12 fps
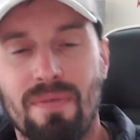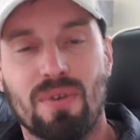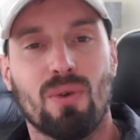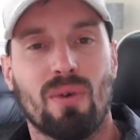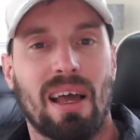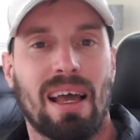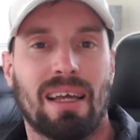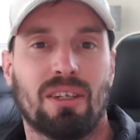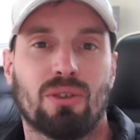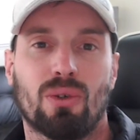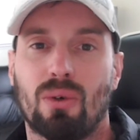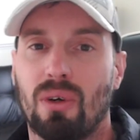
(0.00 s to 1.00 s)
If you add
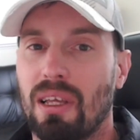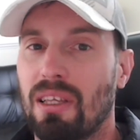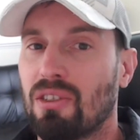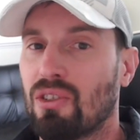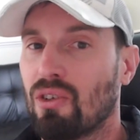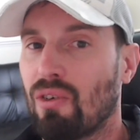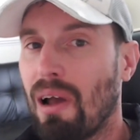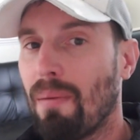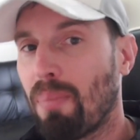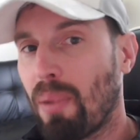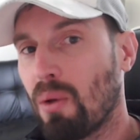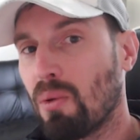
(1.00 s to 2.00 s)
your
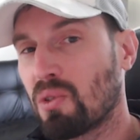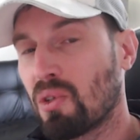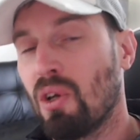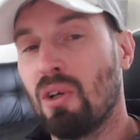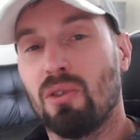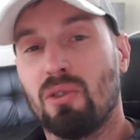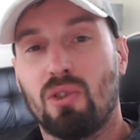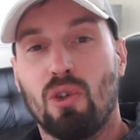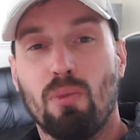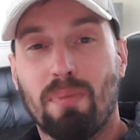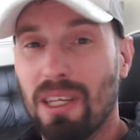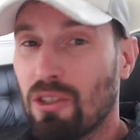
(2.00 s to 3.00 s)
Instagram posts
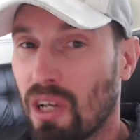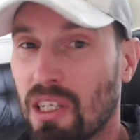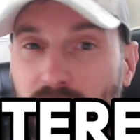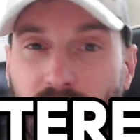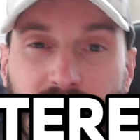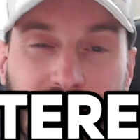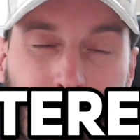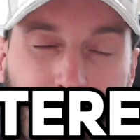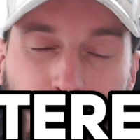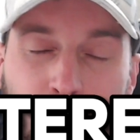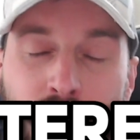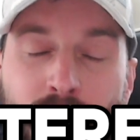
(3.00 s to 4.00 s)
to Pinterest, for
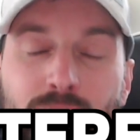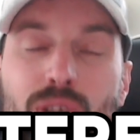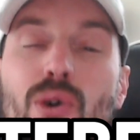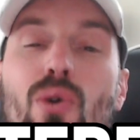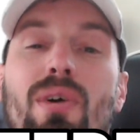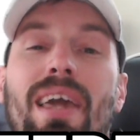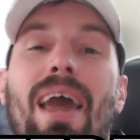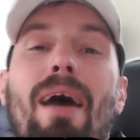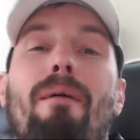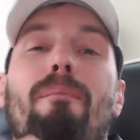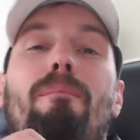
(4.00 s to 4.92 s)
example, you'll get